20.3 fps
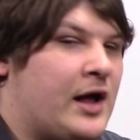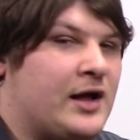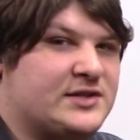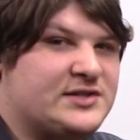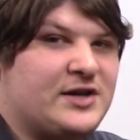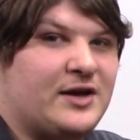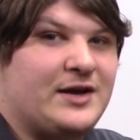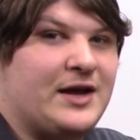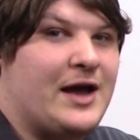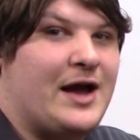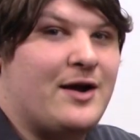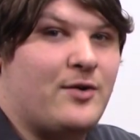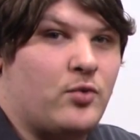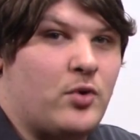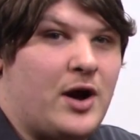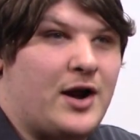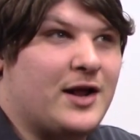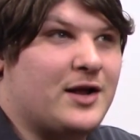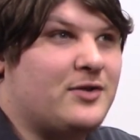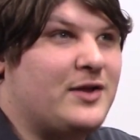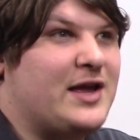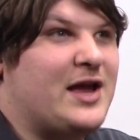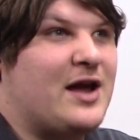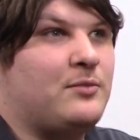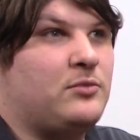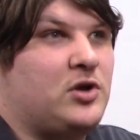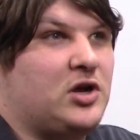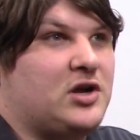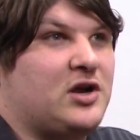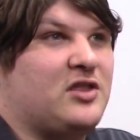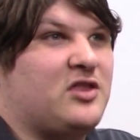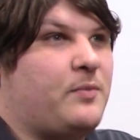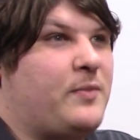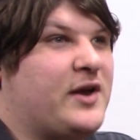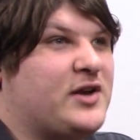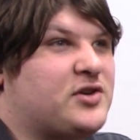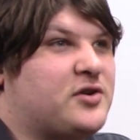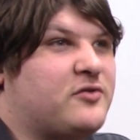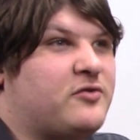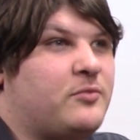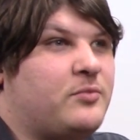I'll tell you, ironically, I'm looking at the
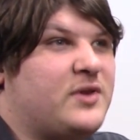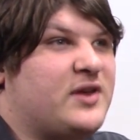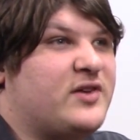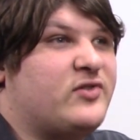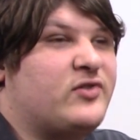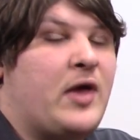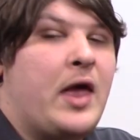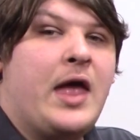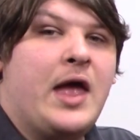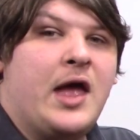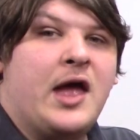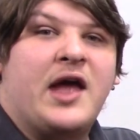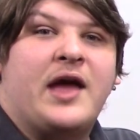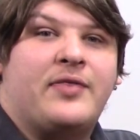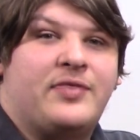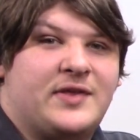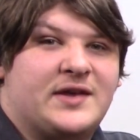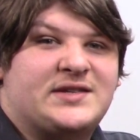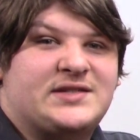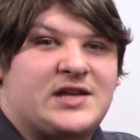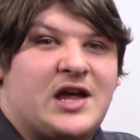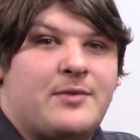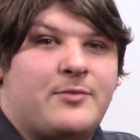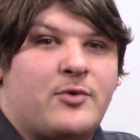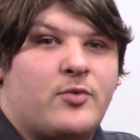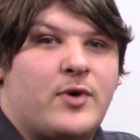picture from this, and this time